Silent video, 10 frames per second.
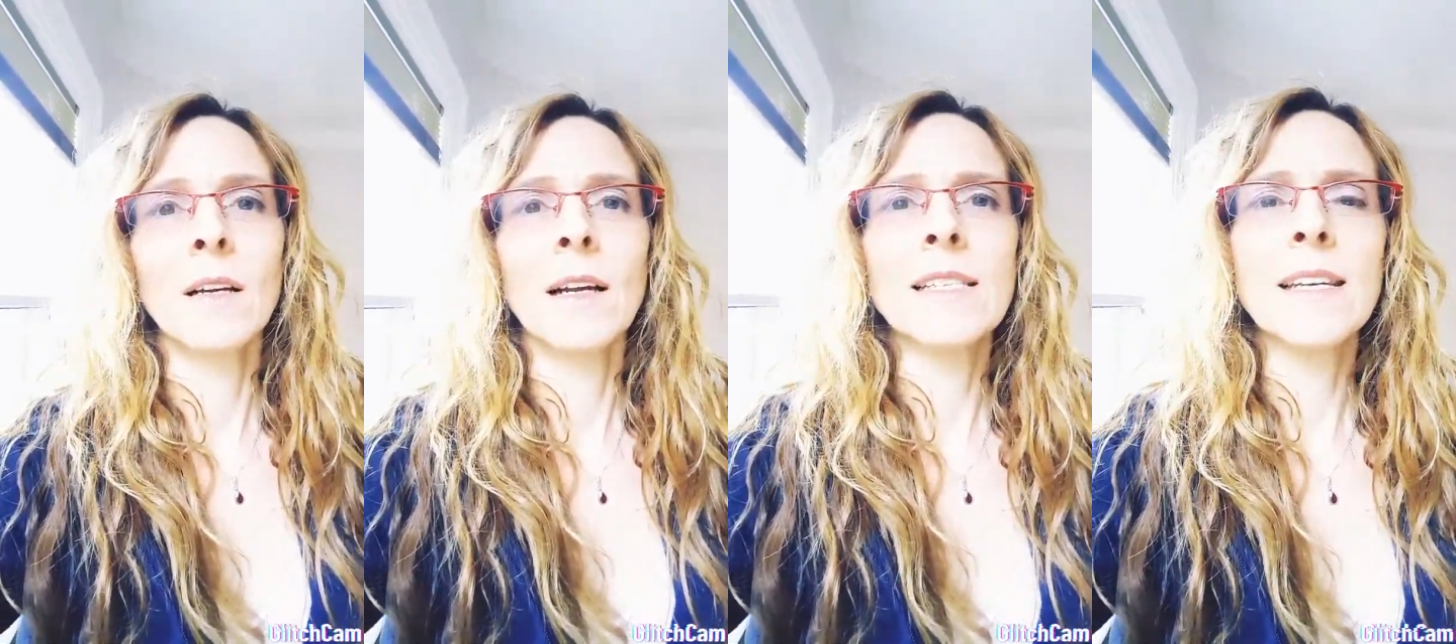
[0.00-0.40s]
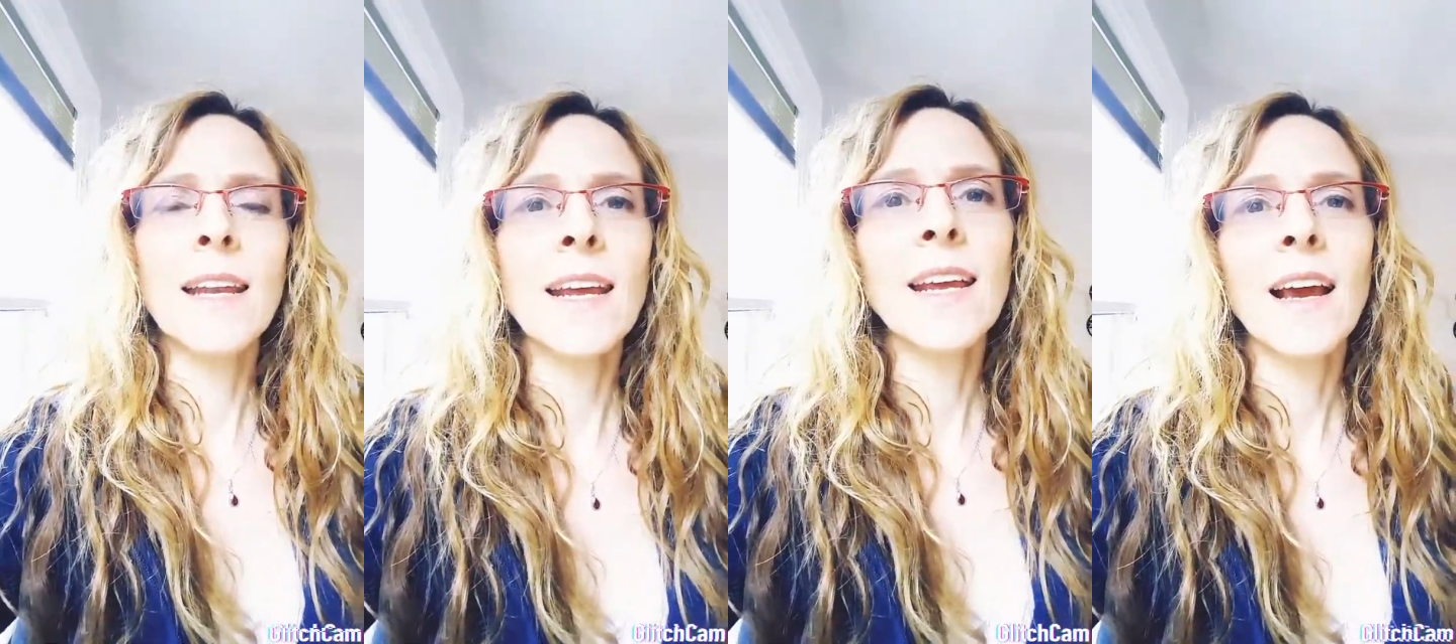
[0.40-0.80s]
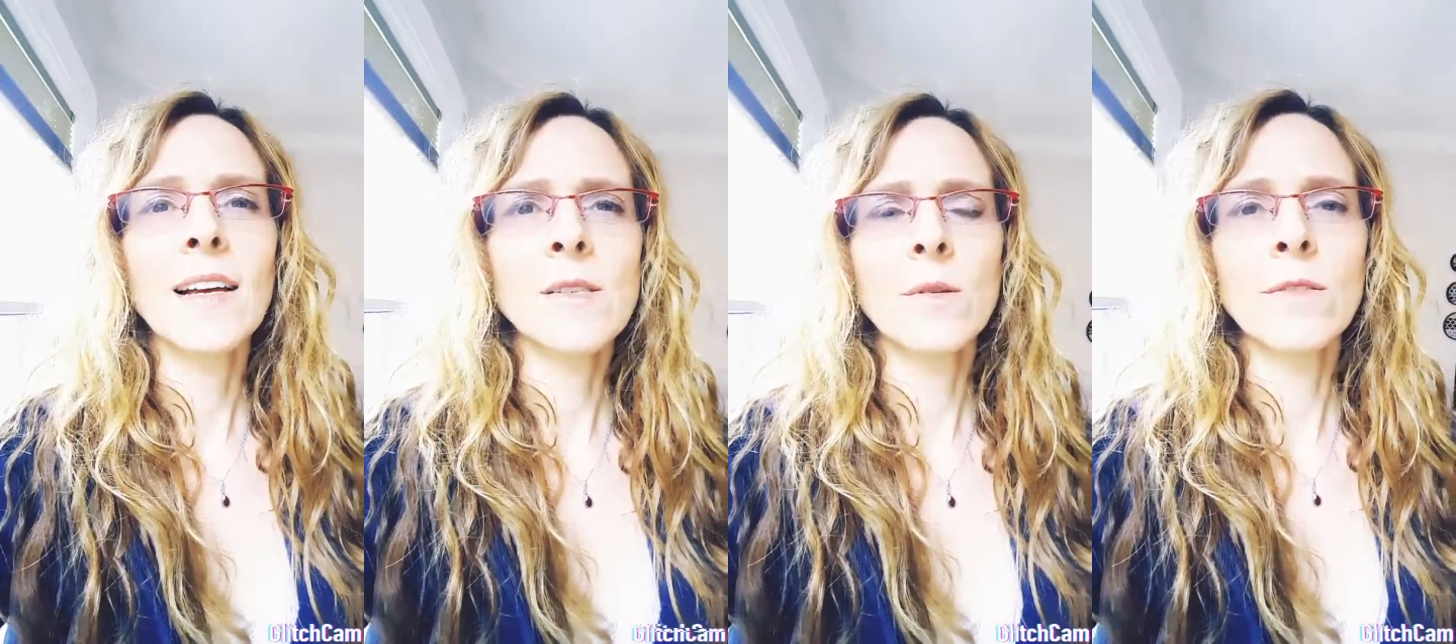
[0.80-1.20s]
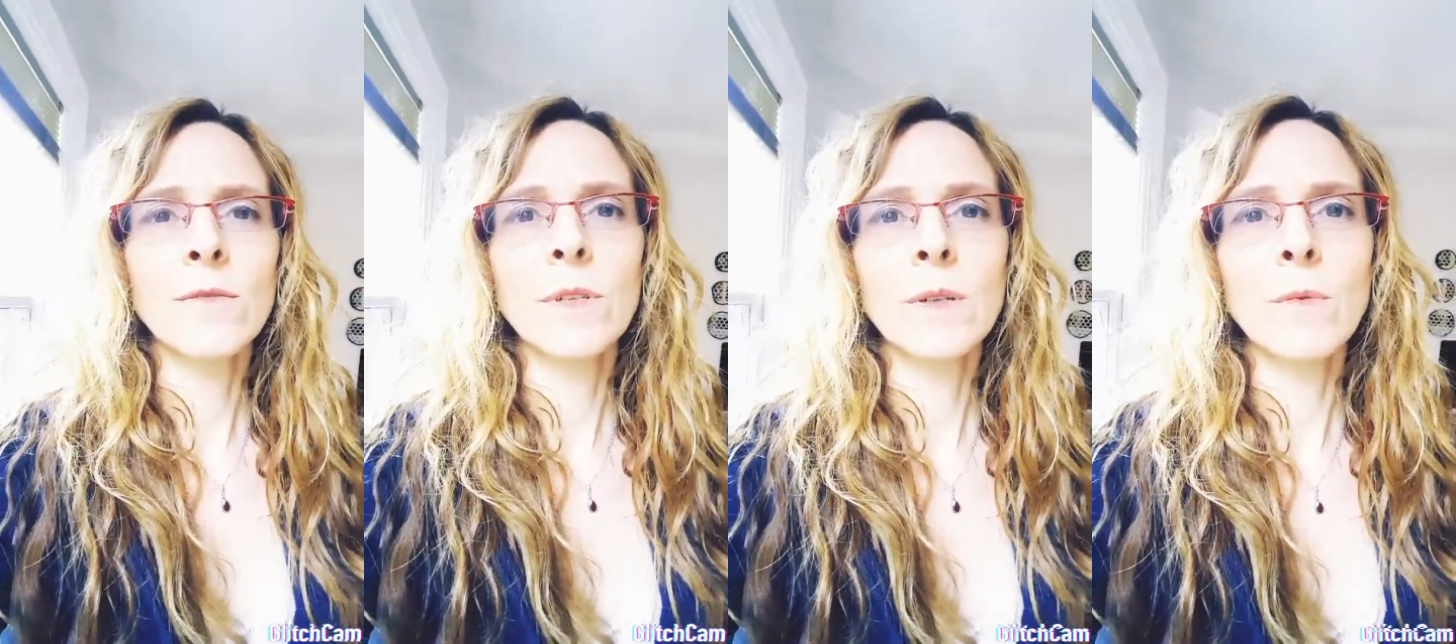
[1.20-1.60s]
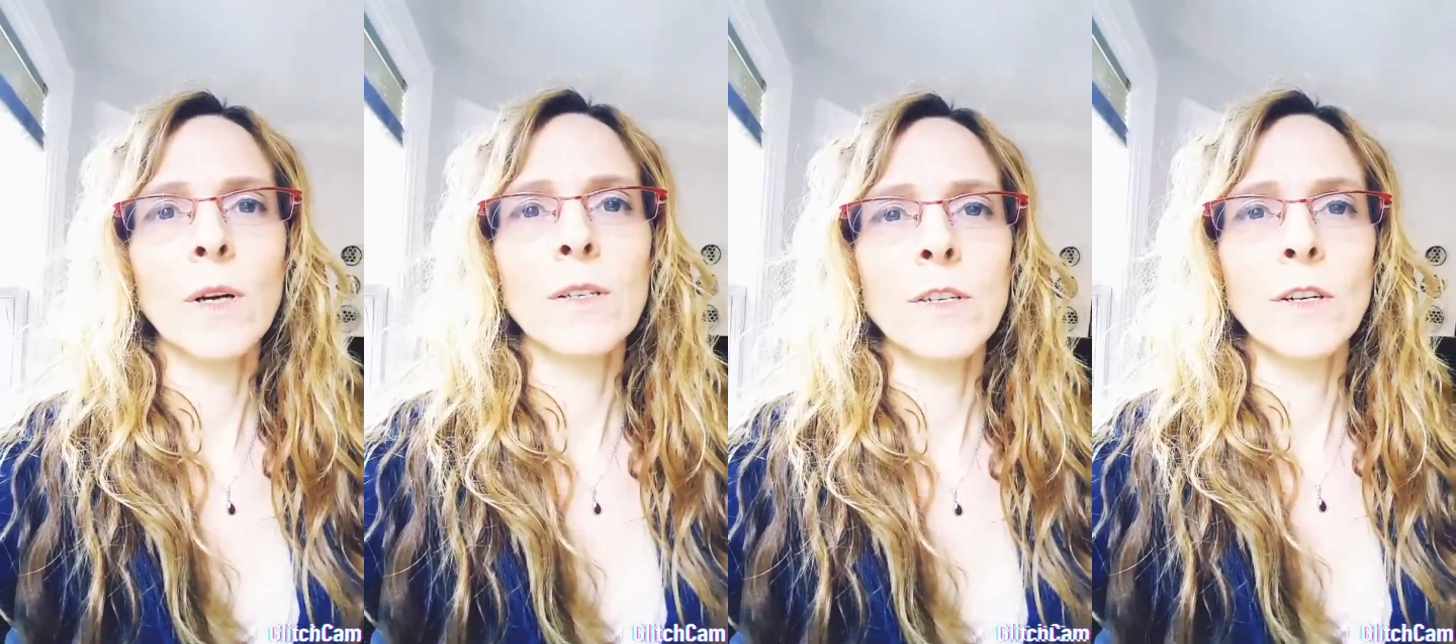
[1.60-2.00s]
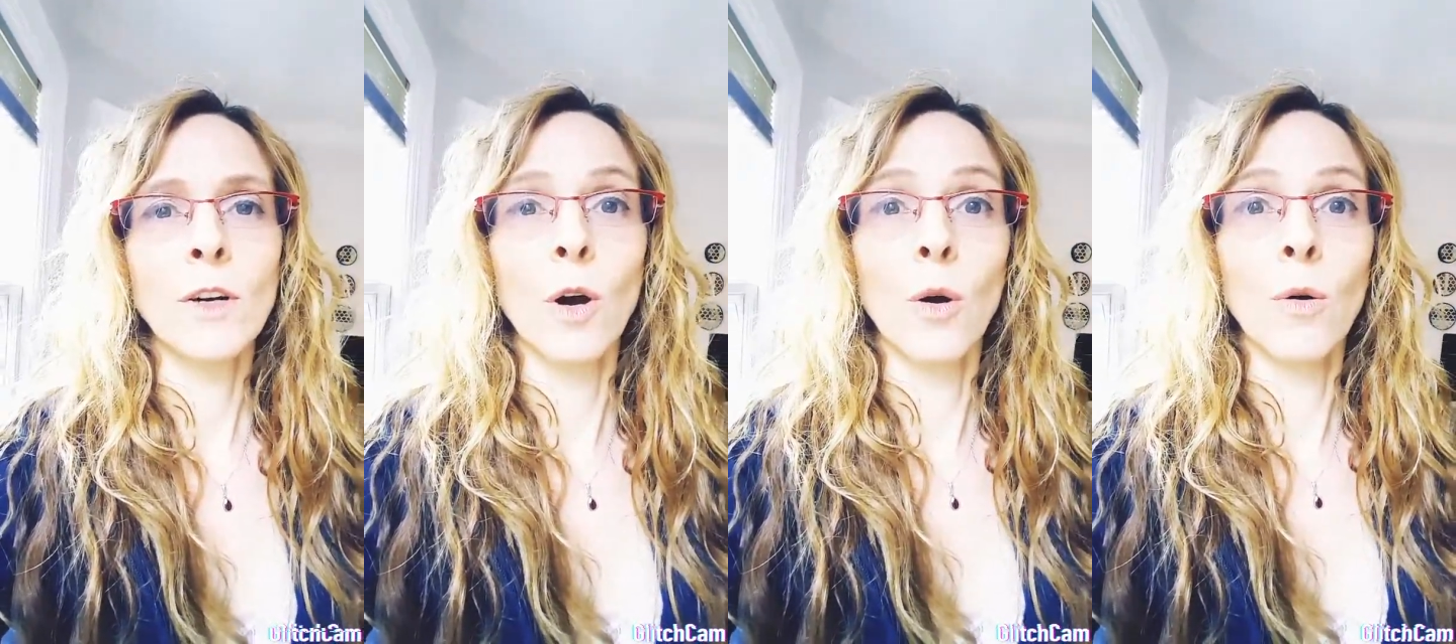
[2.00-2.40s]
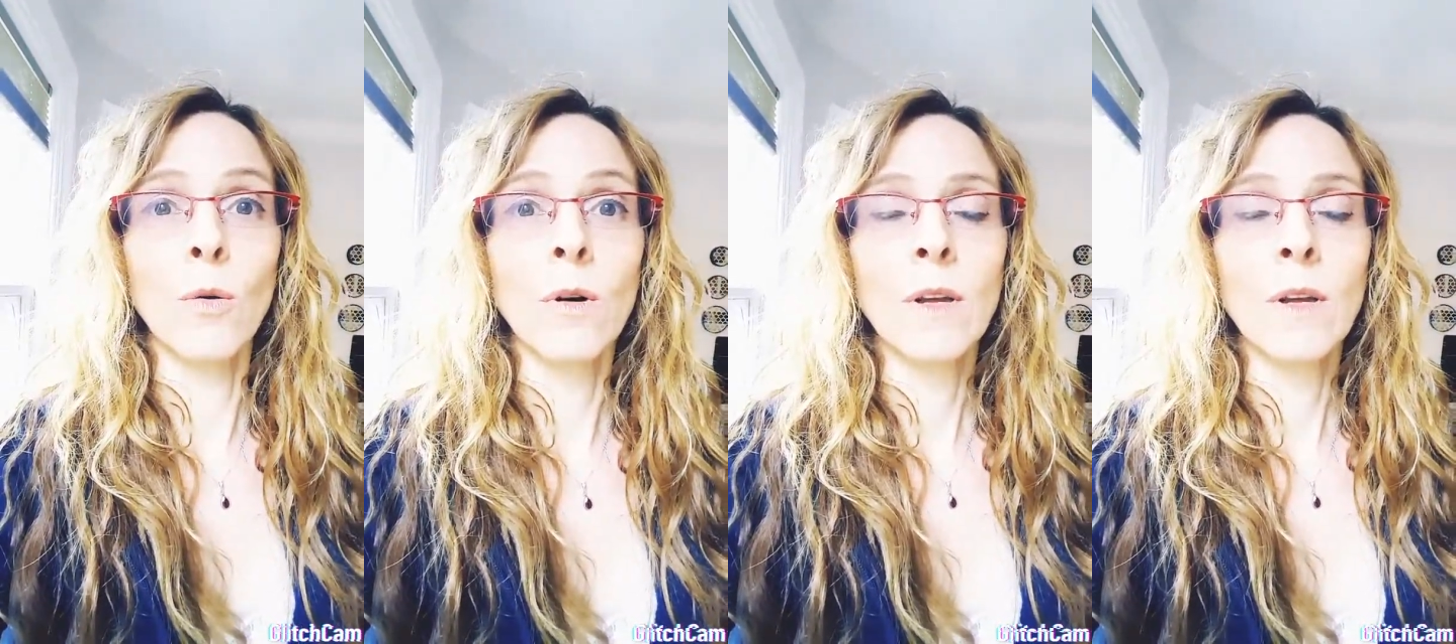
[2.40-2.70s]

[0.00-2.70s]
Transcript: And today I sort of really wanted to go